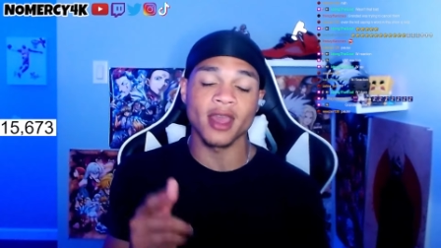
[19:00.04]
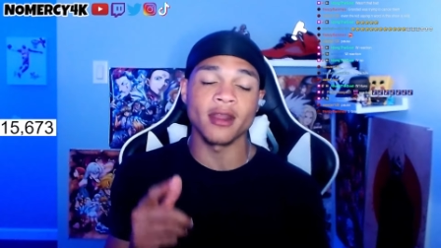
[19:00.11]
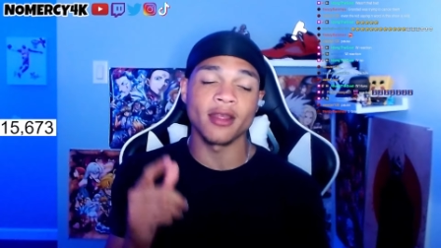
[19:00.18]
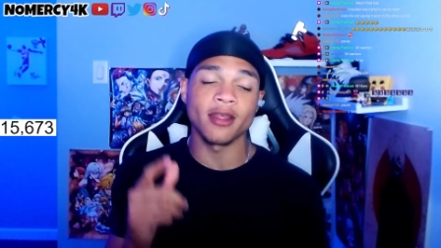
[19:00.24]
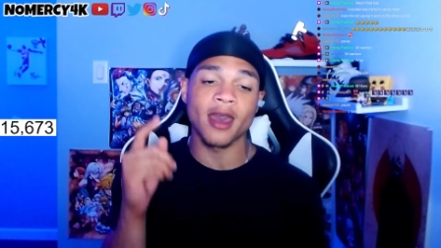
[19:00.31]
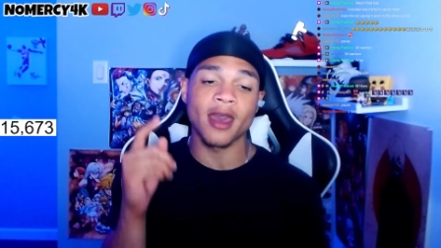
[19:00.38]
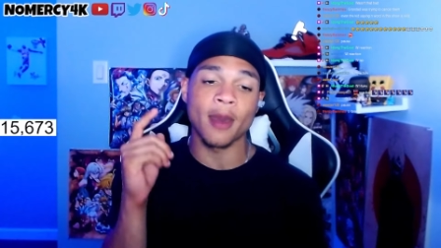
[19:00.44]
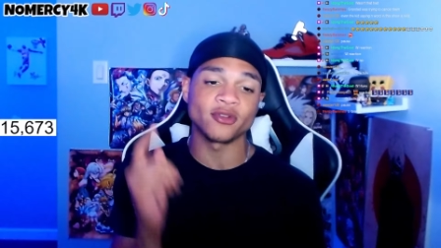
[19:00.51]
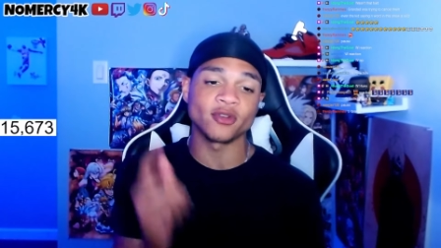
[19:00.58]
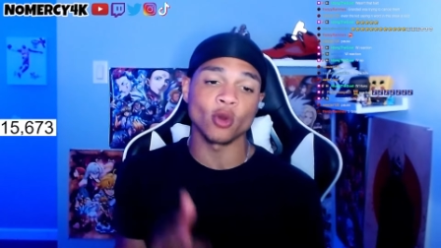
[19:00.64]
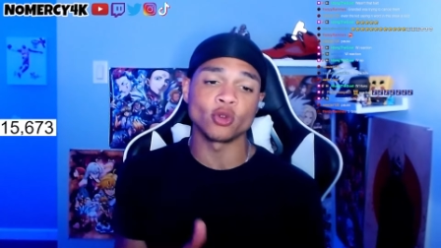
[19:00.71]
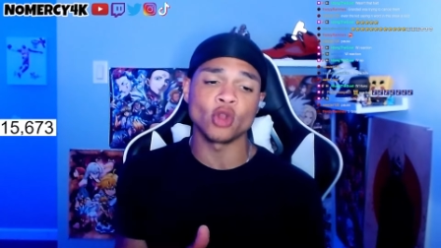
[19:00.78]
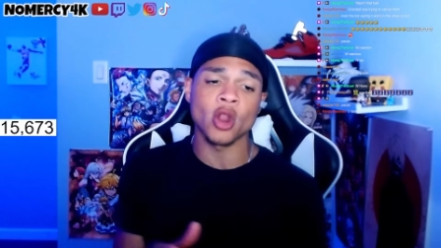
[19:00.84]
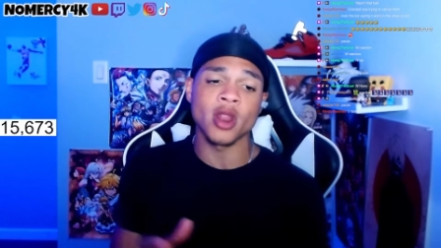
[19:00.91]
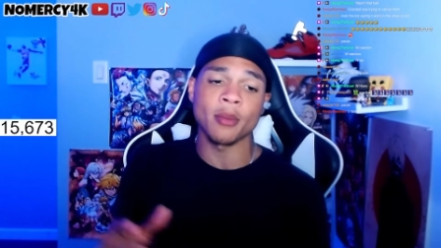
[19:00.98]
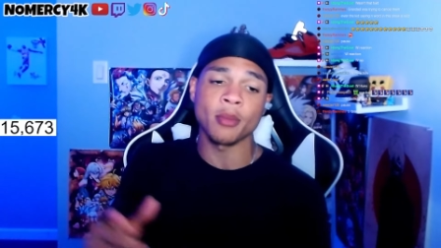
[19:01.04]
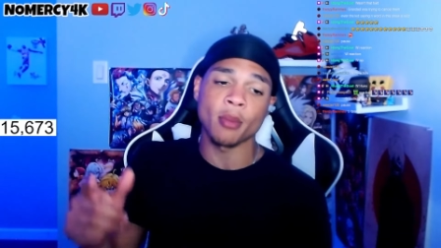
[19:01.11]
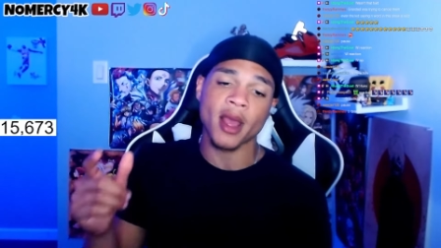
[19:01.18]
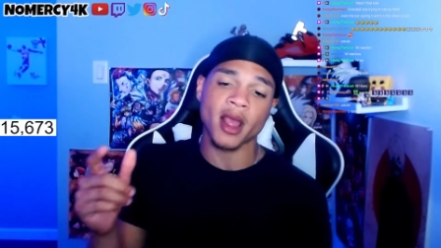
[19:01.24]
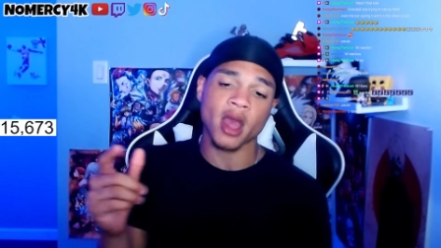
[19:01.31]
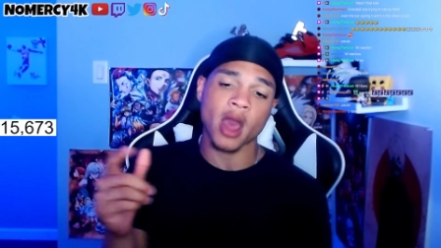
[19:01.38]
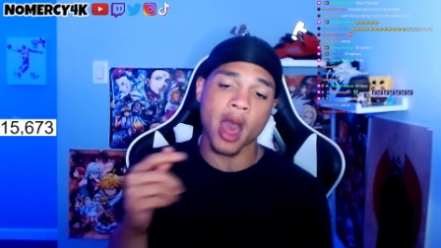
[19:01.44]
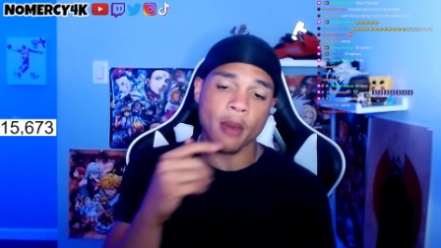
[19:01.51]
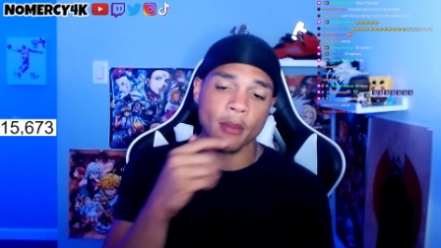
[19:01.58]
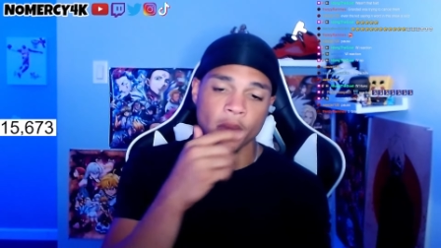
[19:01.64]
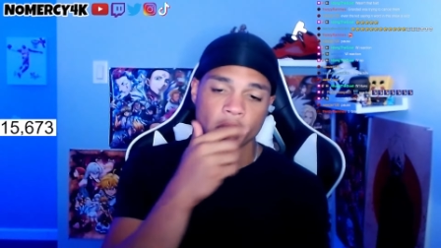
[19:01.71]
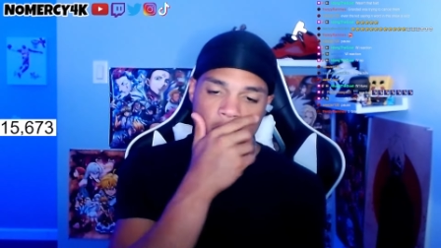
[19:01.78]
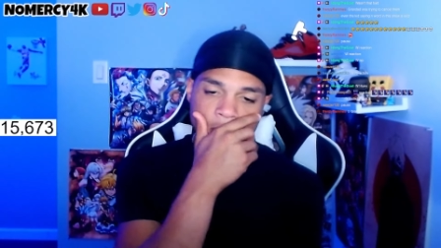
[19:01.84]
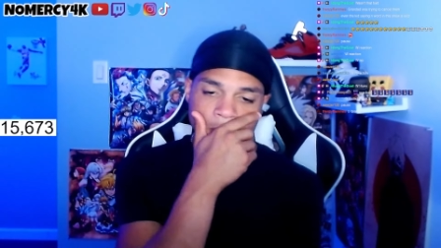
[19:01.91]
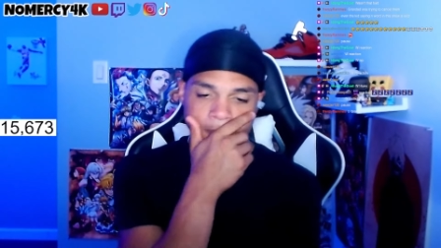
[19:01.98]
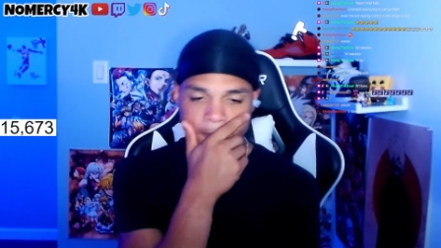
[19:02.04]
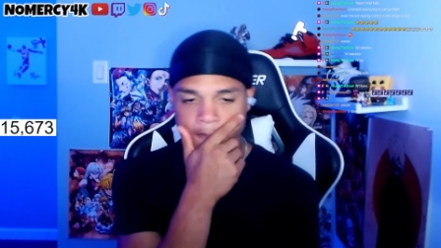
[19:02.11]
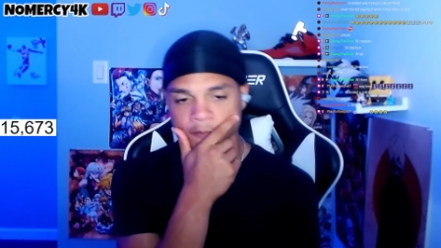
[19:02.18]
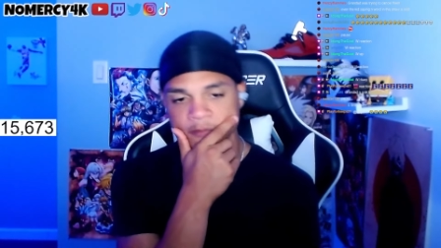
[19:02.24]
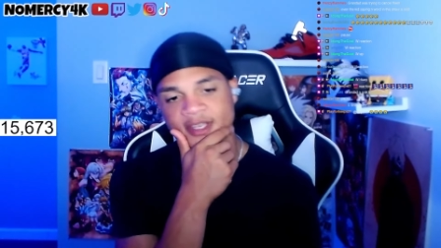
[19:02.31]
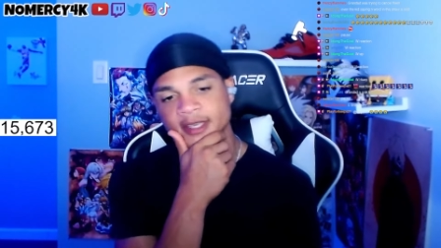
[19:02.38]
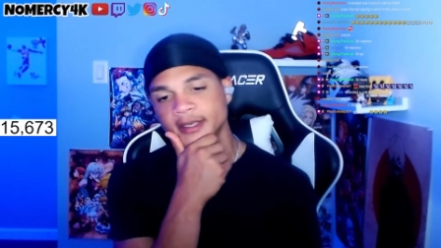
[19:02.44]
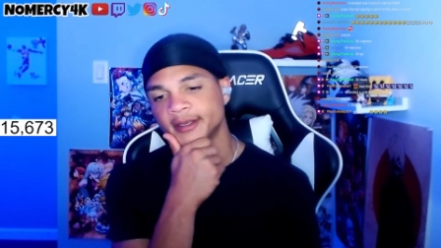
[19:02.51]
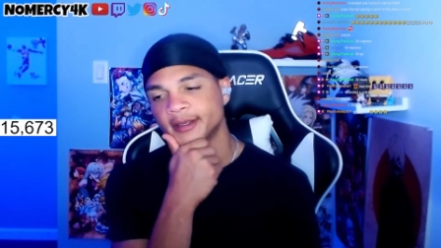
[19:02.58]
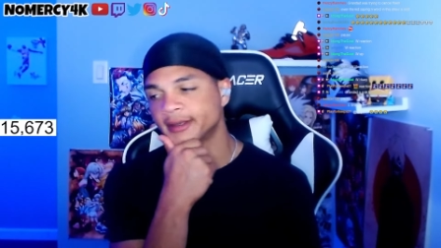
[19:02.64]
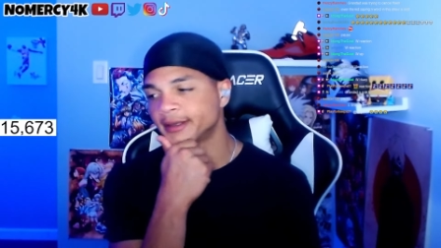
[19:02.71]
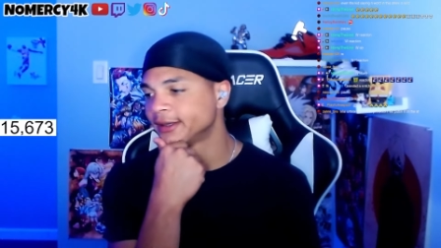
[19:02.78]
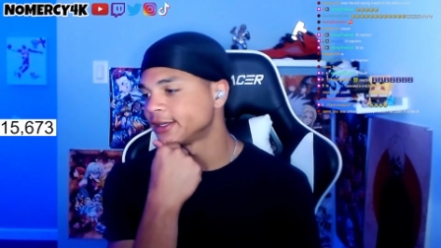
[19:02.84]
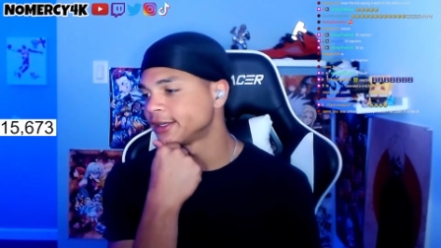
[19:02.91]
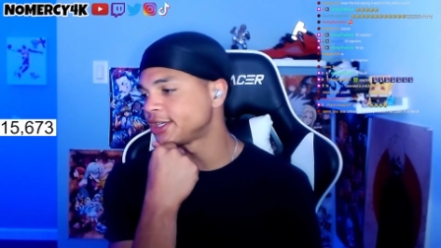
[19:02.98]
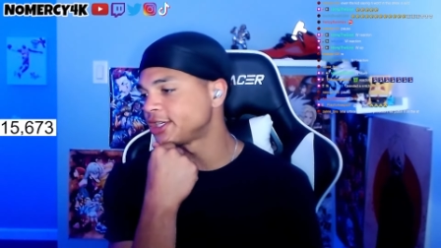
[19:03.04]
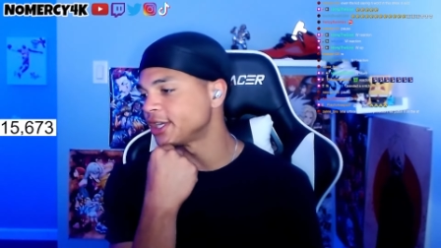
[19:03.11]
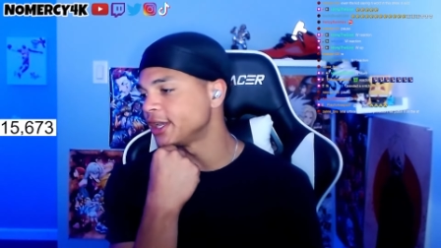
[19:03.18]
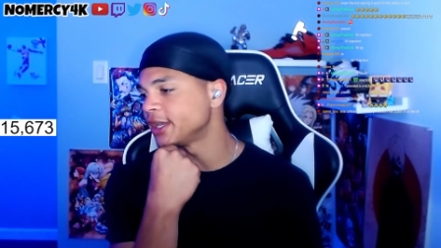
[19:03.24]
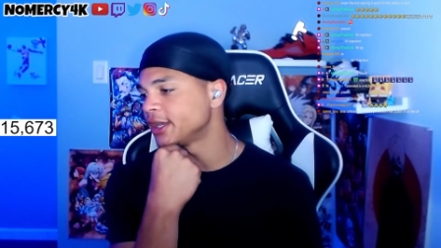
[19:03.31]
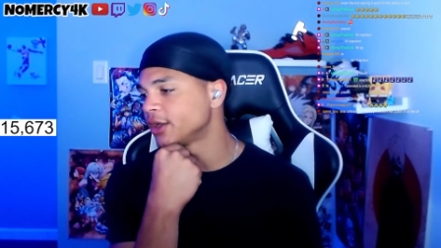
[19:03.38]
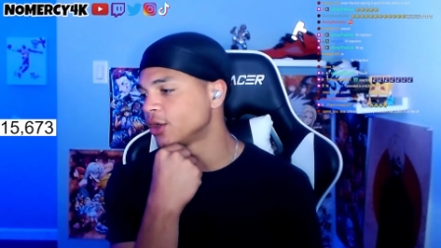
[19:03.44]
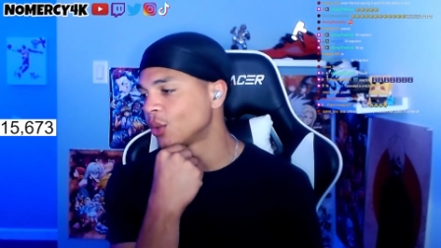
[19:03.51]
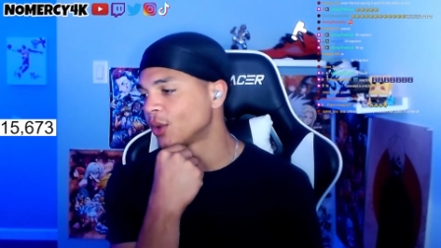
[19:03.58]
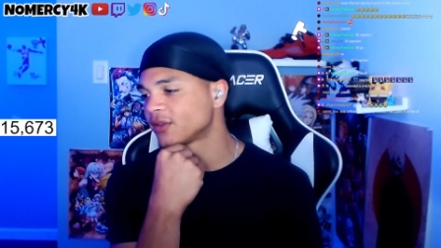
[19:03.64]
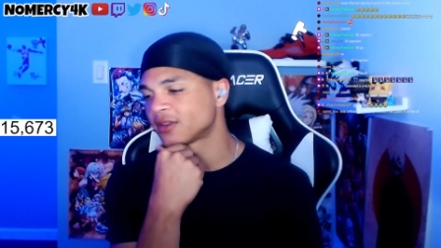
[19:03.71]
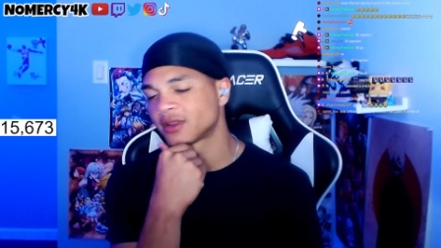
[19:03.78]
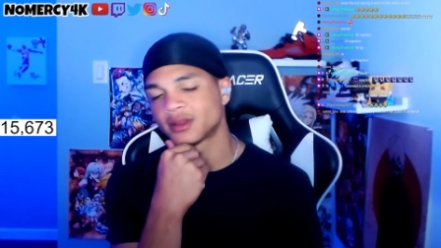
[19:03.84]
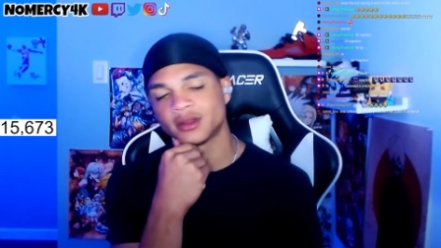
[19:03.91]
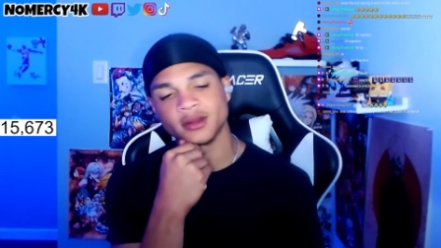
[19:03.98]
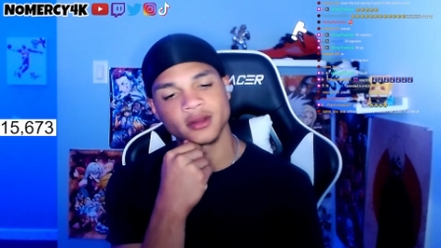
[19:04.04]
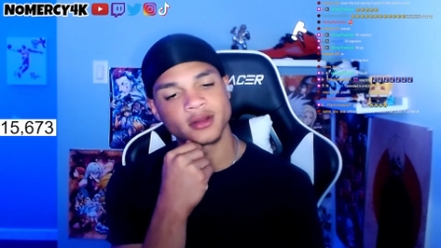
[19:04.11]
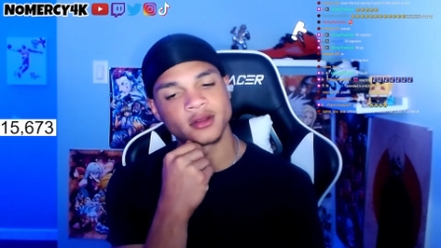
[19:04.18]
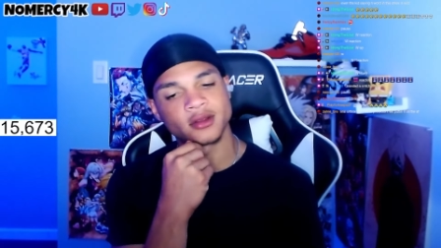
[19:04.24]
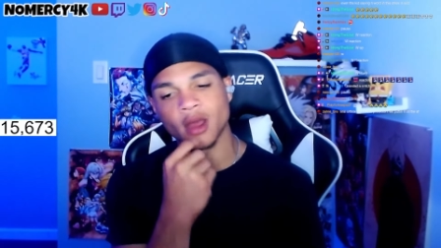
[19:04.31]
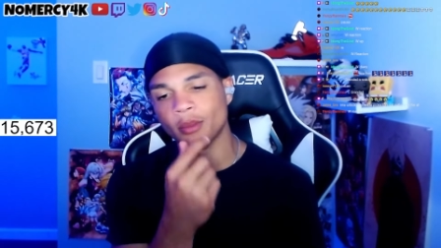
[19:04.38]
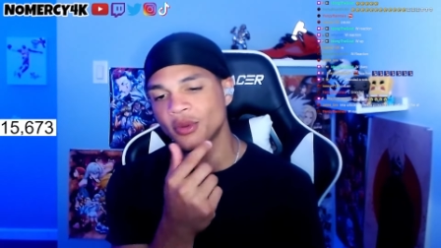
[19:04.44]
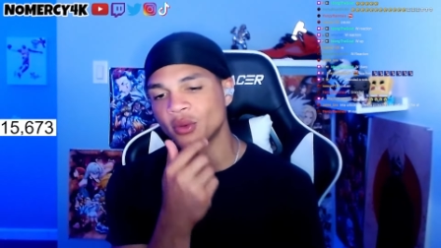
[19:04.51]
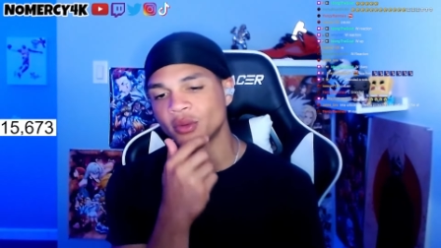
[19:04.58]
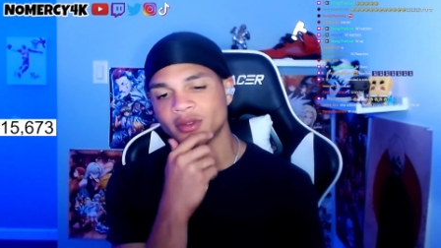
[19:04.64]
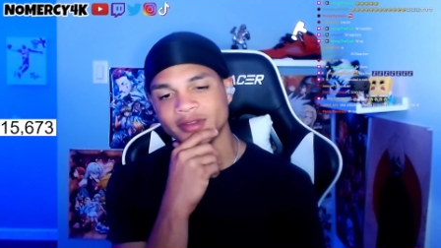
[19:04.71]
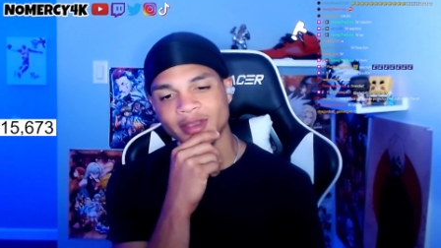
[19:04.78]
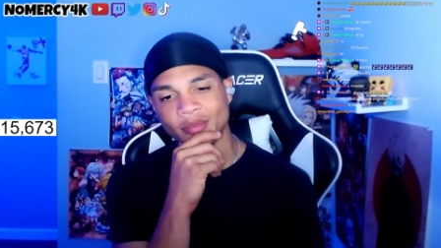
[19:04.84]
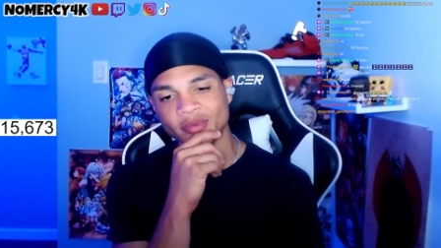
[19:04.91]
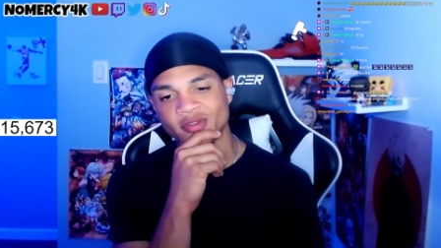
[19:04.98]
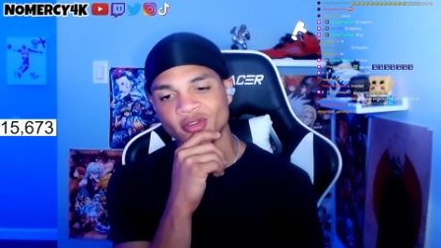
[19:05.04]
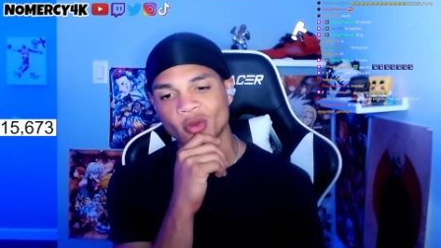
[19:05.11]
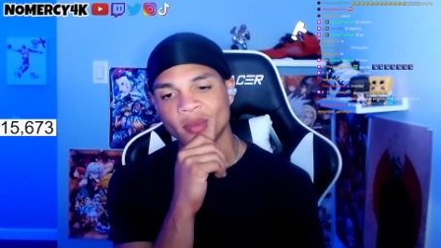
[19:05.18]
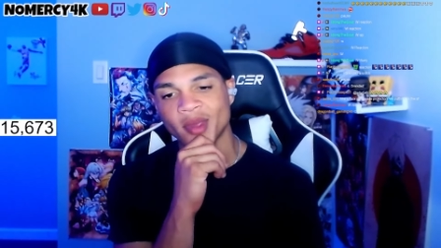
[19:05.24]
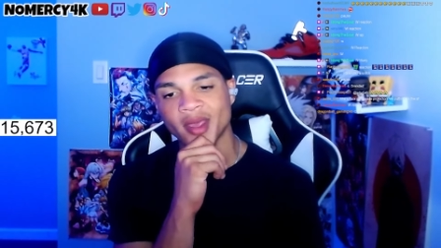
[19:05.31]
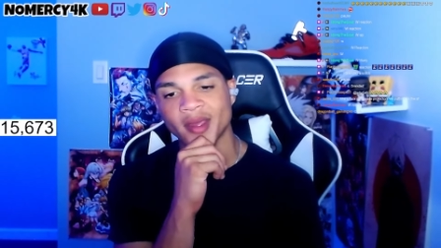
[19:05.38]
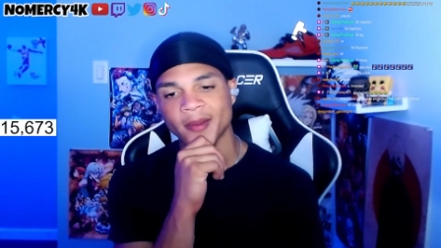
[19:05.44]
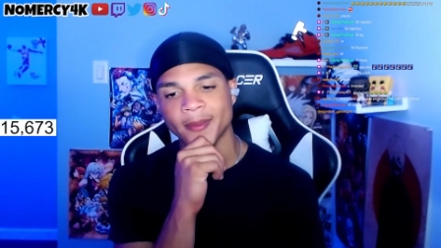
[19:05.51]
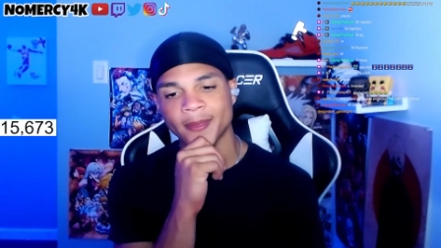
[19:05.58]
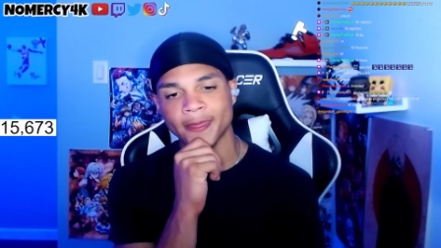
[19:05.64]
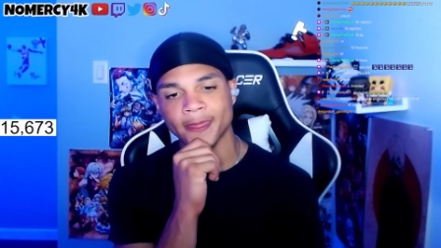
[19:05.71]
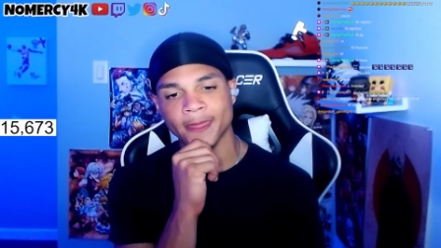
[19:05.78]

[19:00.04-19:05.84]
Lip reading: end of the episode, though, let me know by commenting. Shit, who was a W in this episode, man?